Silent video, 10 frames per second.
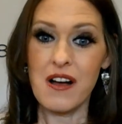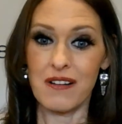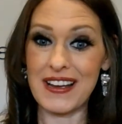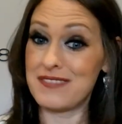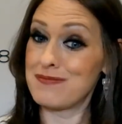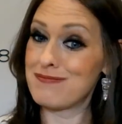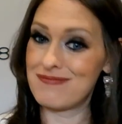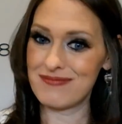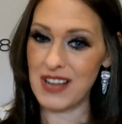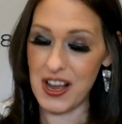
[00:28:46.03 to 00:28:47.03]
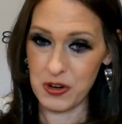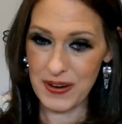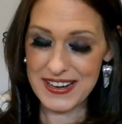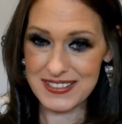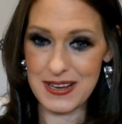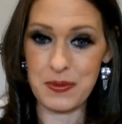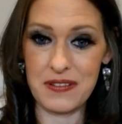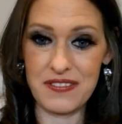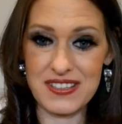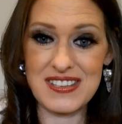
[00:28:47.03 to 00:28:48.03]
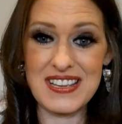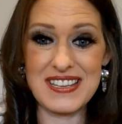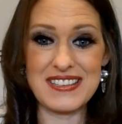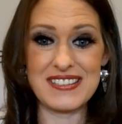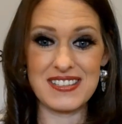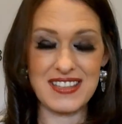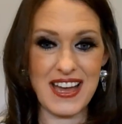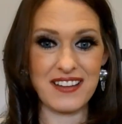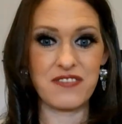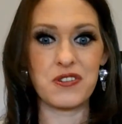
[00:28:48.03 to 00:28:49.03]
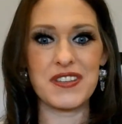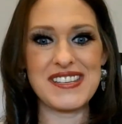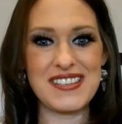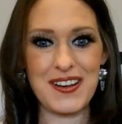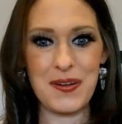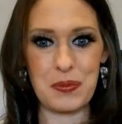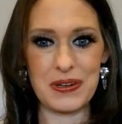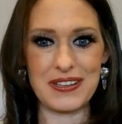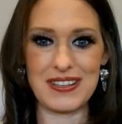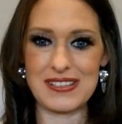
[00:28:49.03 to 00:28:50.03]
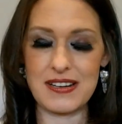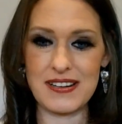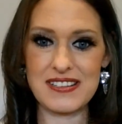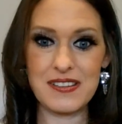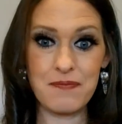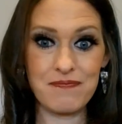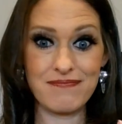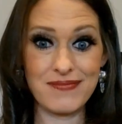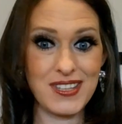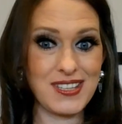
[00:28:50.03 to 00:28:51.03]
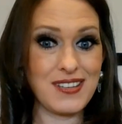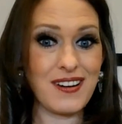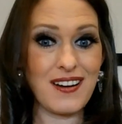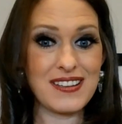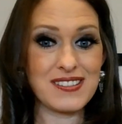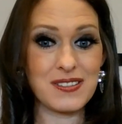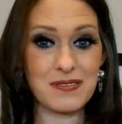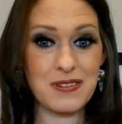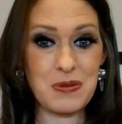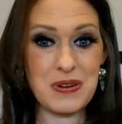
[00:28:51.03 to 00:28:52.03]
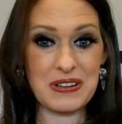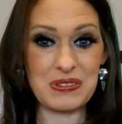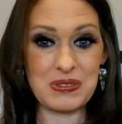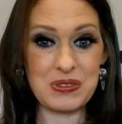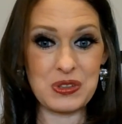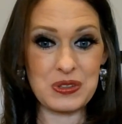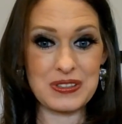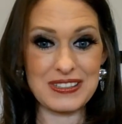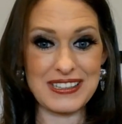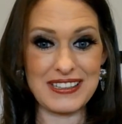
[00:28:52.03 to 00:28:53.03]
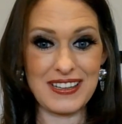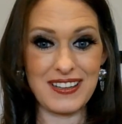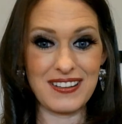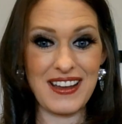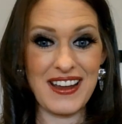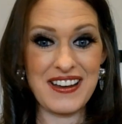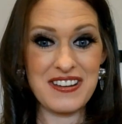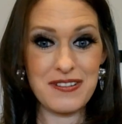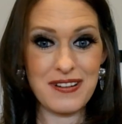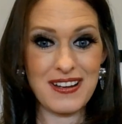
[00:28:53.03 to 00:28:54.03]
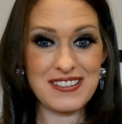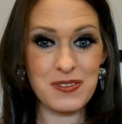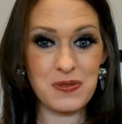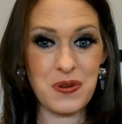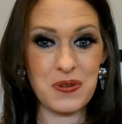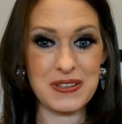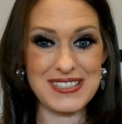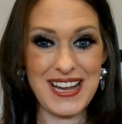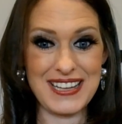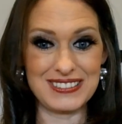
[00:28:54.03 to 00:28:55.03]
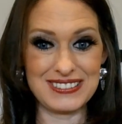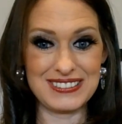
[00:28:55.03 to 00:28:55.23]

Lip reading: Okay, a great example of this is that for the second book in the series, you guys don't know what it looks like yet, and you guys don't know the title,